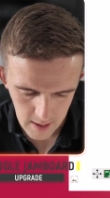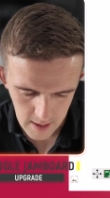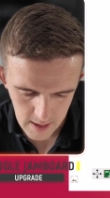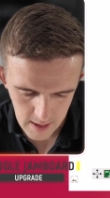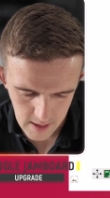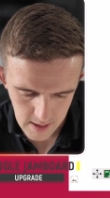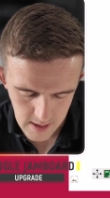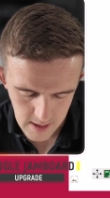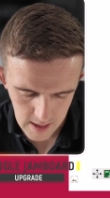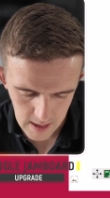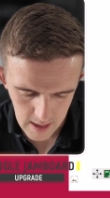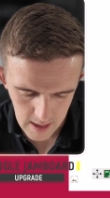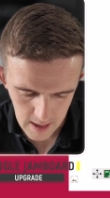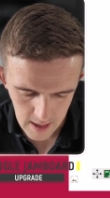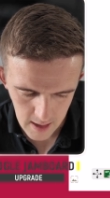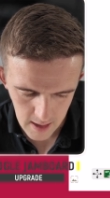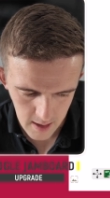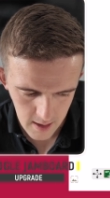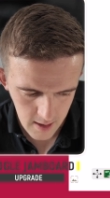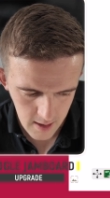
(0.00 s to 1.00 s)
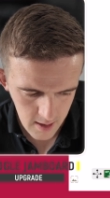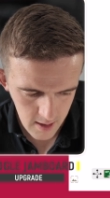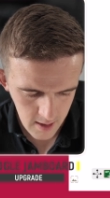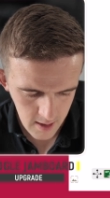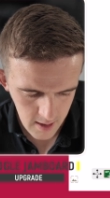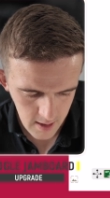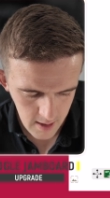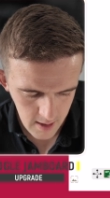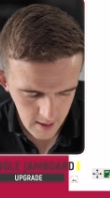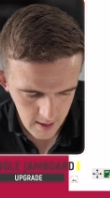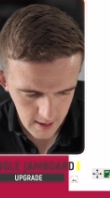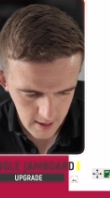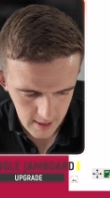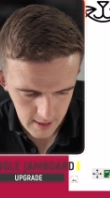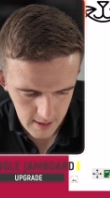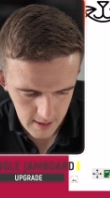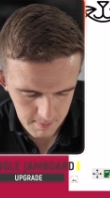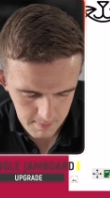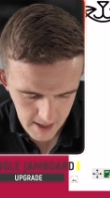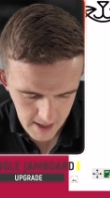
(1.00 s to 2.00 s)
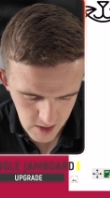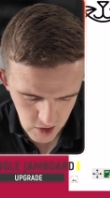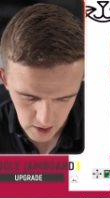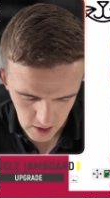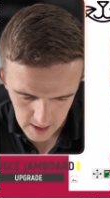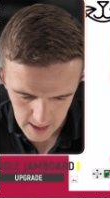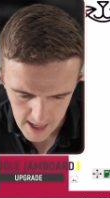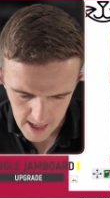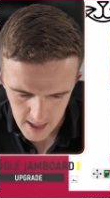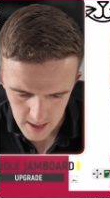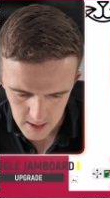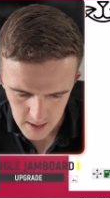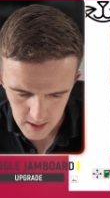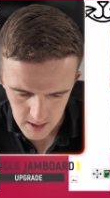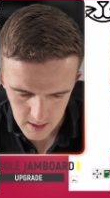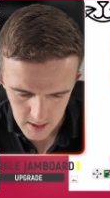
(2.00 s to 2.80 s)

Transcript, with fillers: is the, uh, the magic cat.